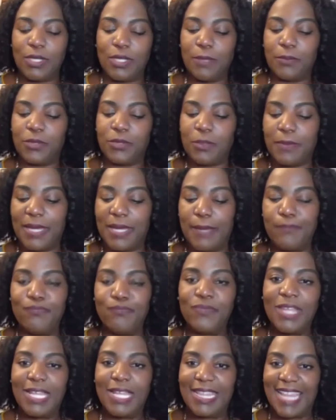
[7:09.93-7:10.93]
implement
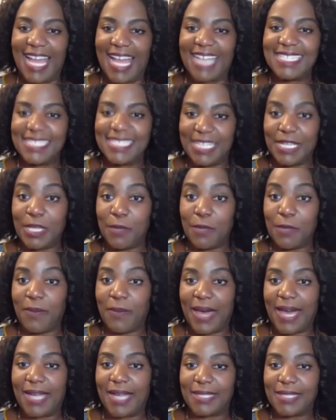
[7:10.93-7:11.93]
lasting
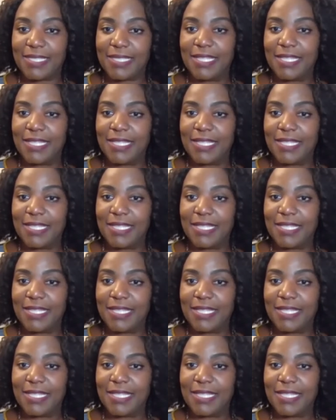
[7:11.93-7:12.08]
impact